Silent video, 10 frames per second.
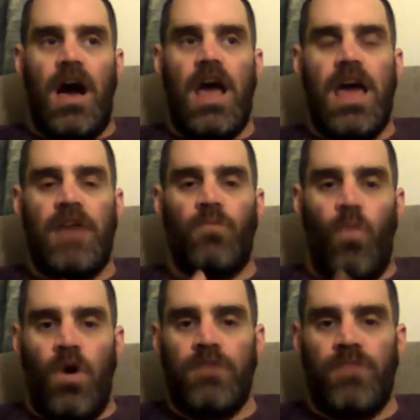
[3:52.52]
had
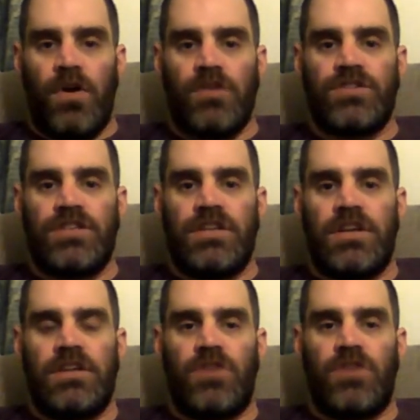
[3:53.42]
one
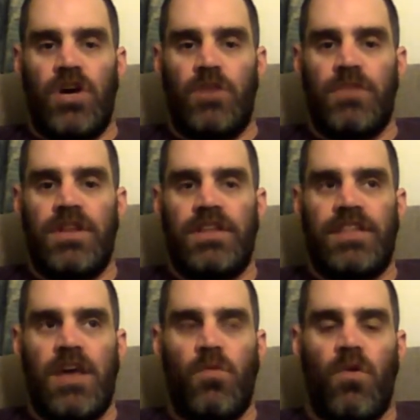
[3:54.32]
person tell me that
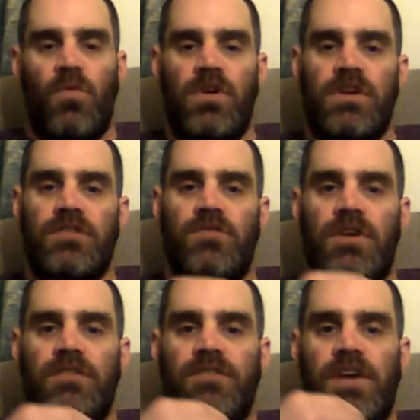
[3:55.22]
they were willing to
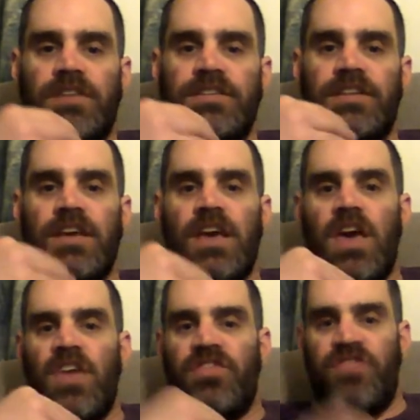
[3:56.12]
invest
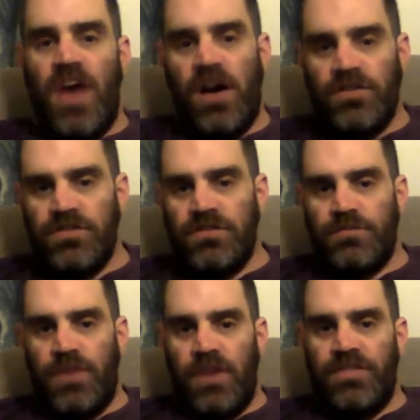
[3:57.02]
thousands
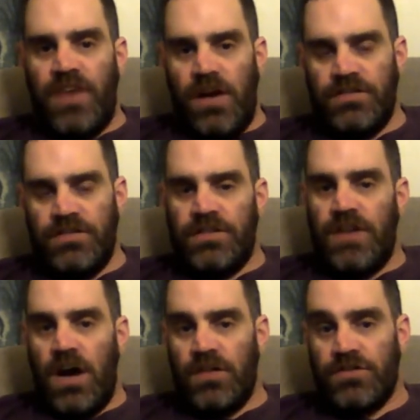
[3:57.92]
upon thousands of
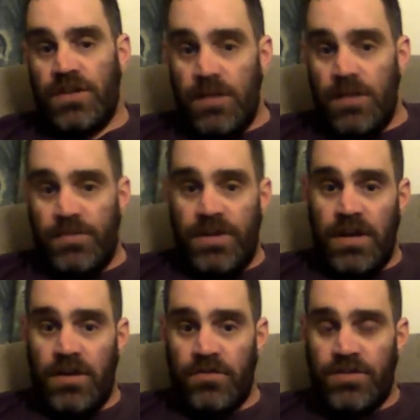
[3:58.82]
dollars in a
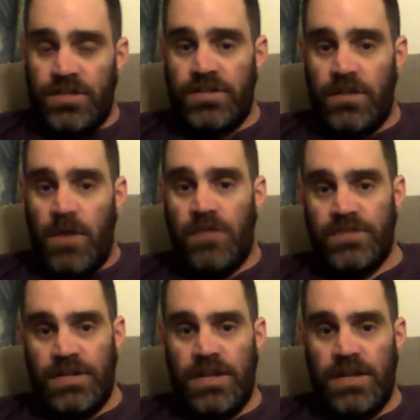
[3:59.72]
particular system I was in